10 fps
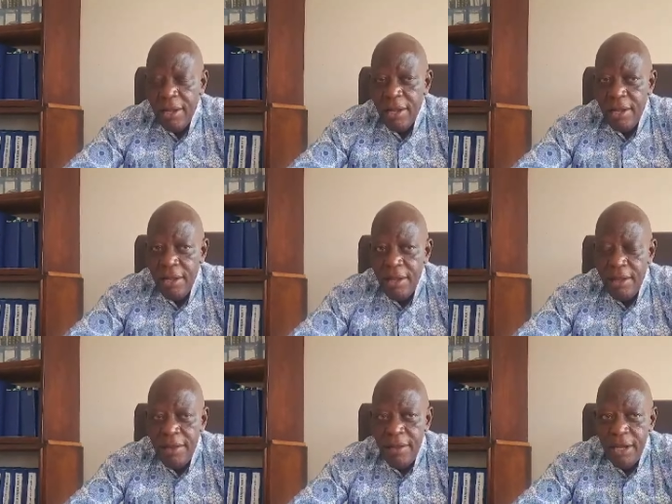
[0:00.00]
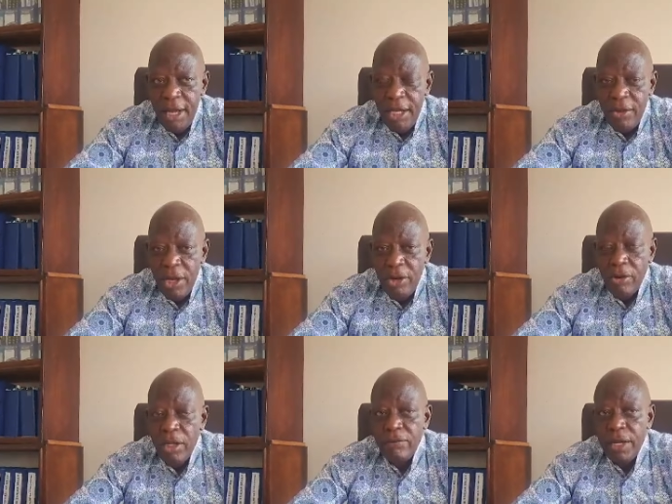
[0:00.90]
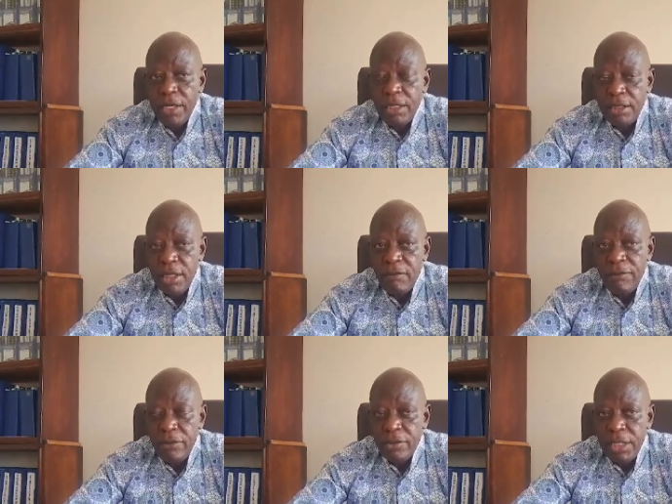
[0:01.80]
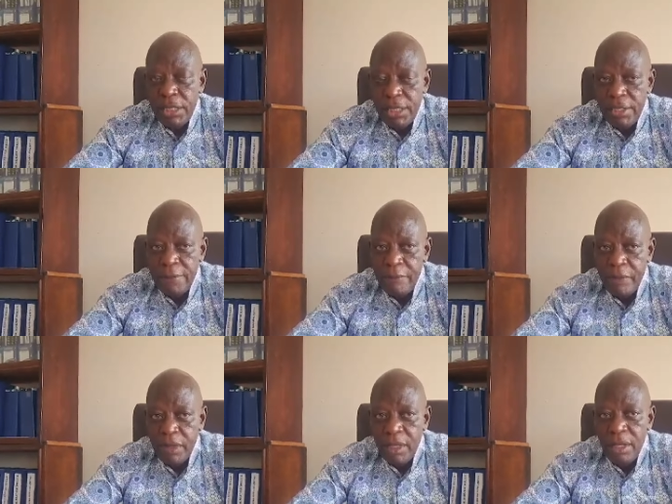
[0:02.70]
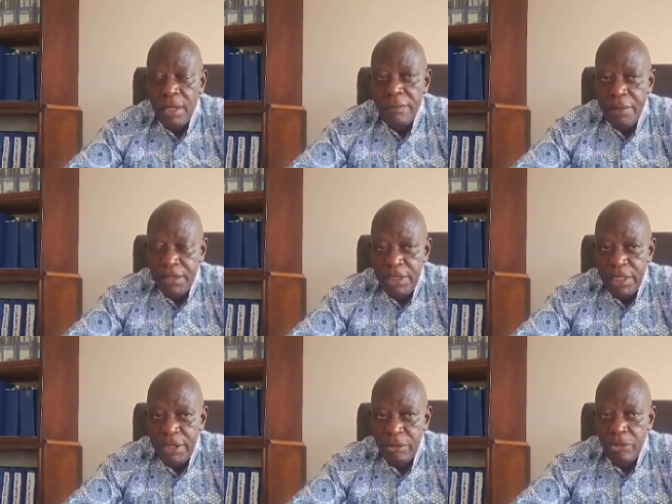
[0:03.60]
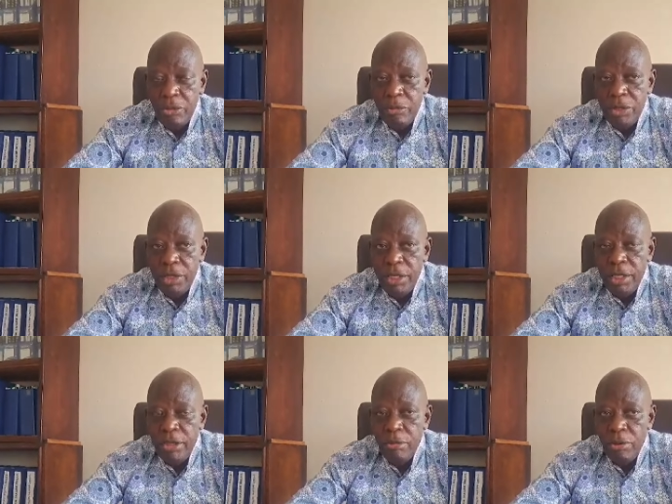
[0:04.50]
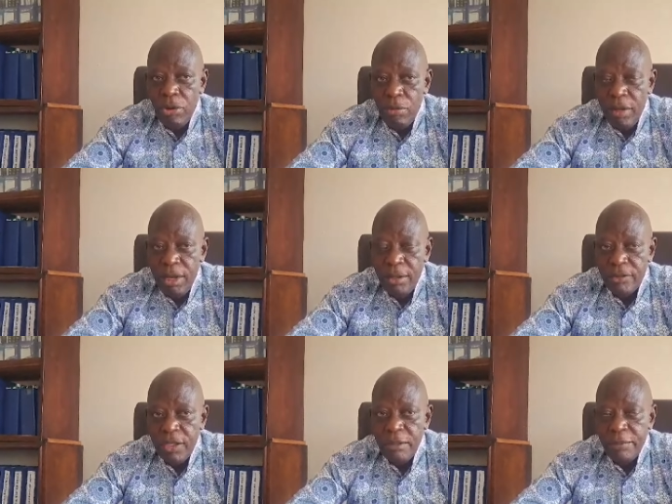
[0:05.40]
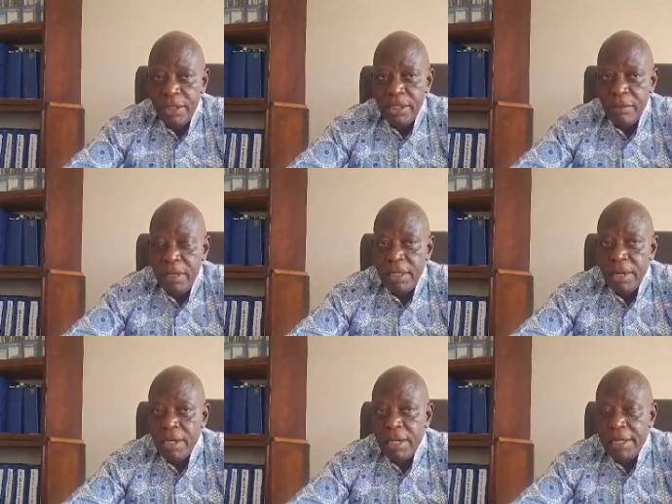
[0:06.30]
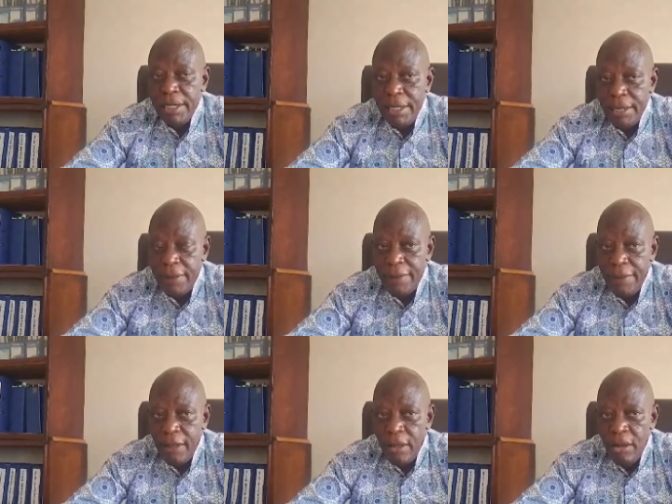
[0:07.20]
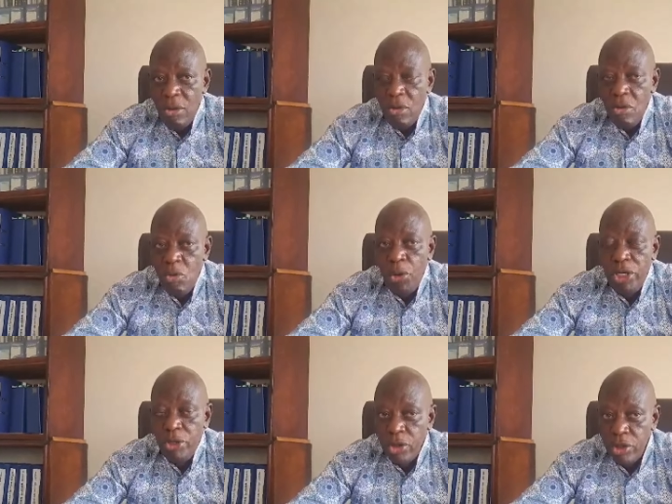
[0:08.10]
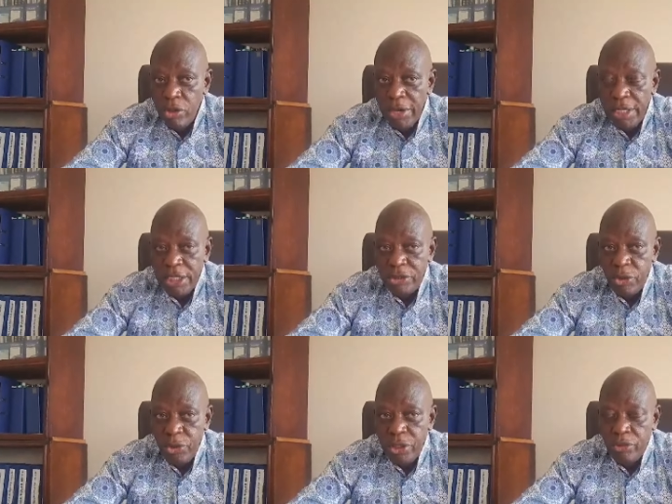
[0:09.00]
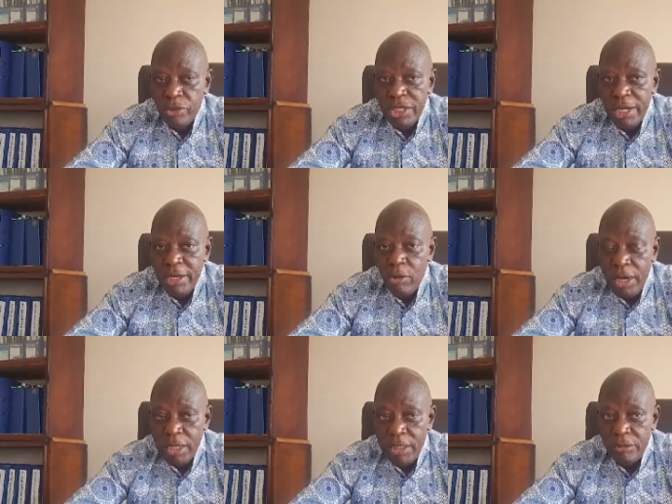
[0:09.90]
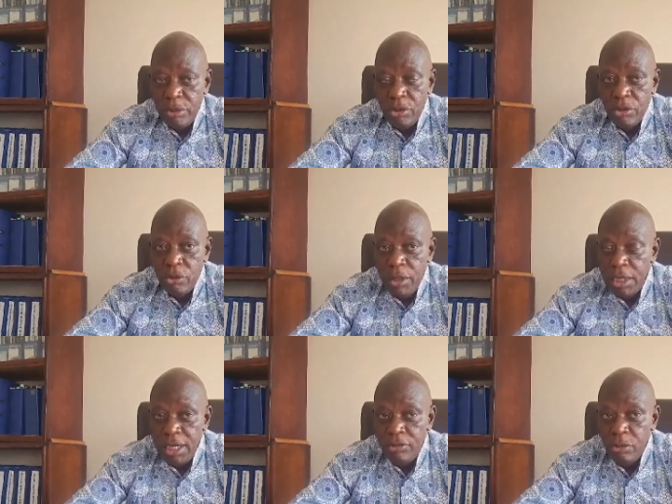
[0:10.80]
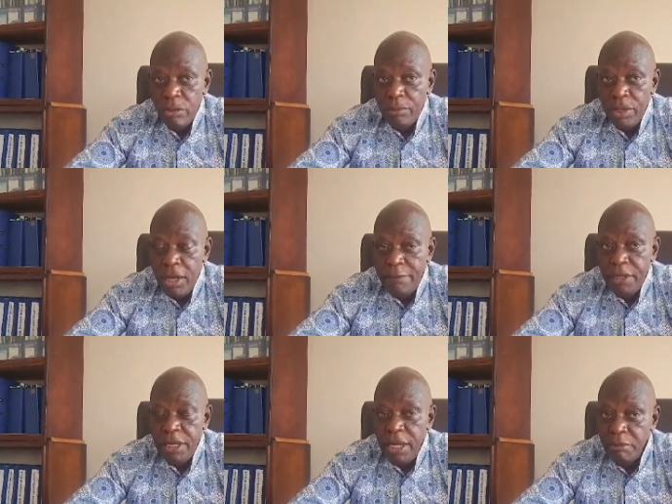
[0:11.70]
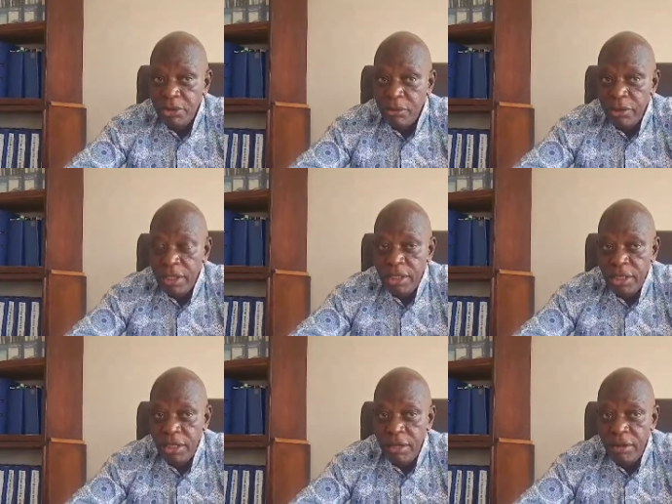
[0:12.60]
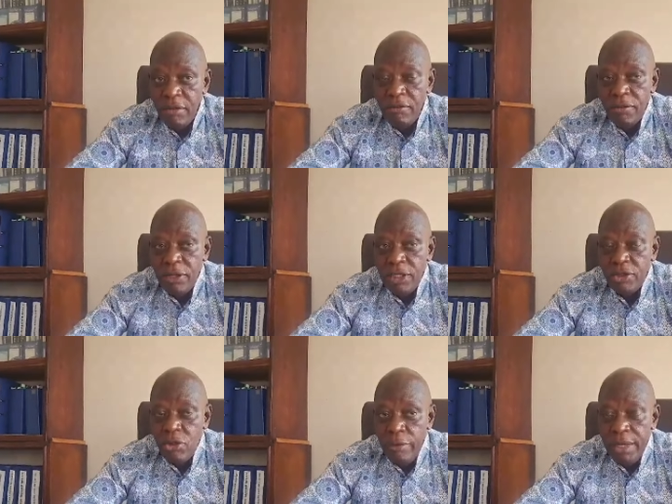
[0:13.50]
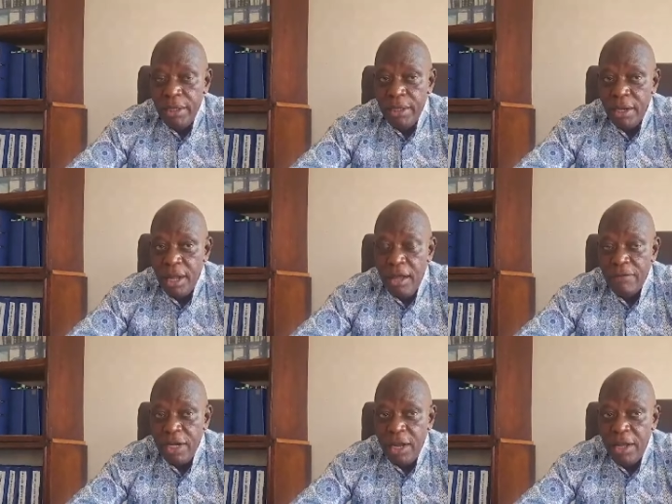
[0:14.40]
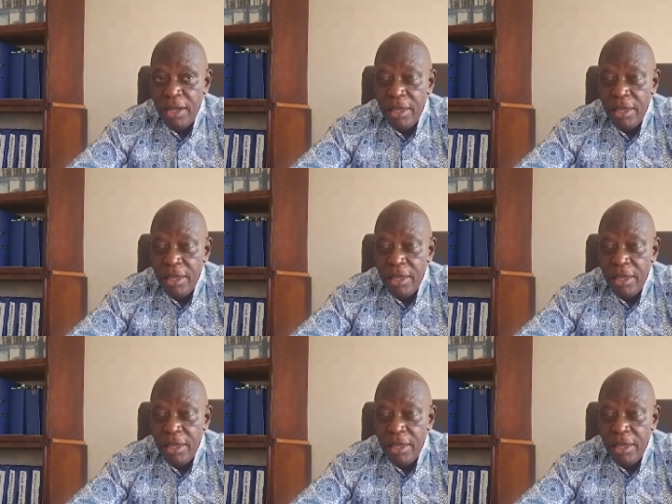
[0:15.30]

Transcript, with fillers: Uh, I, do, I don't know if I can say, fortunately, the president will be in Bungoma celebrating Madaraka Day. We don't know what he's going to tell the workers because workers will be up in arms waiting for his comment after